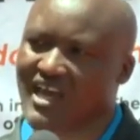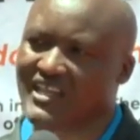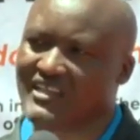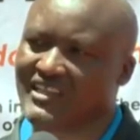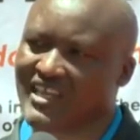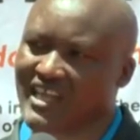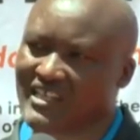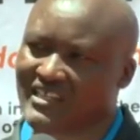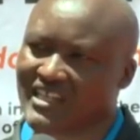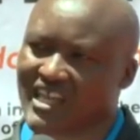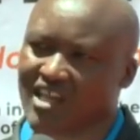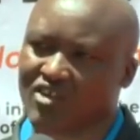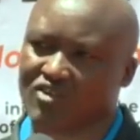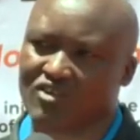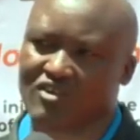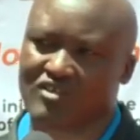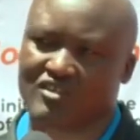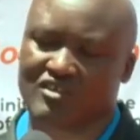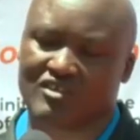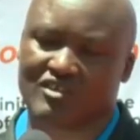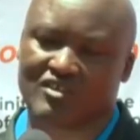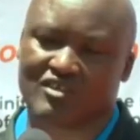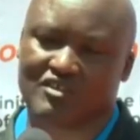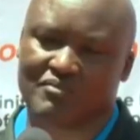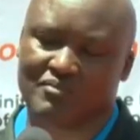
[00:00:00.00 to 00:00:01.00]
And that
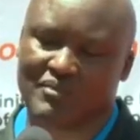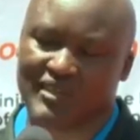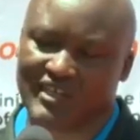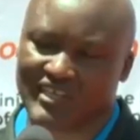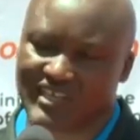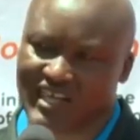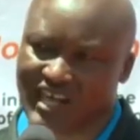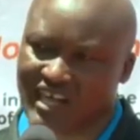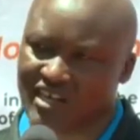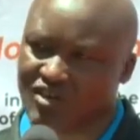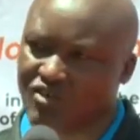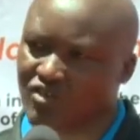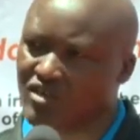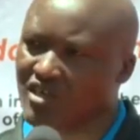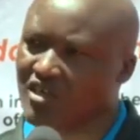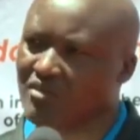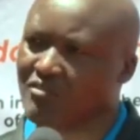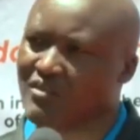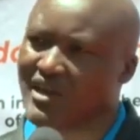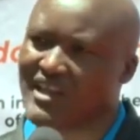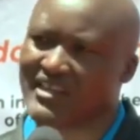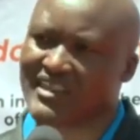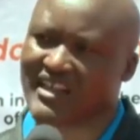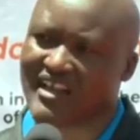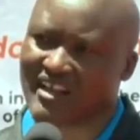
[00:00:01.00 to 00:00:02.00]
cannot be done
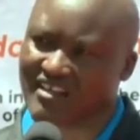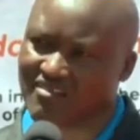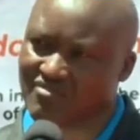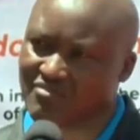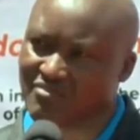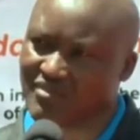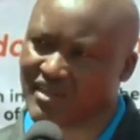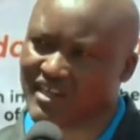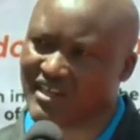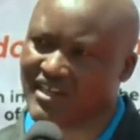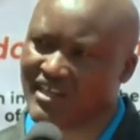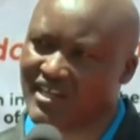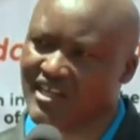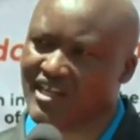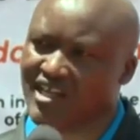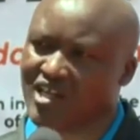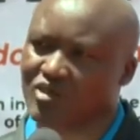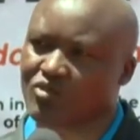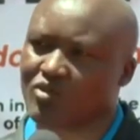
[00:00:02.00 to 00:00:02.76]
only by the government.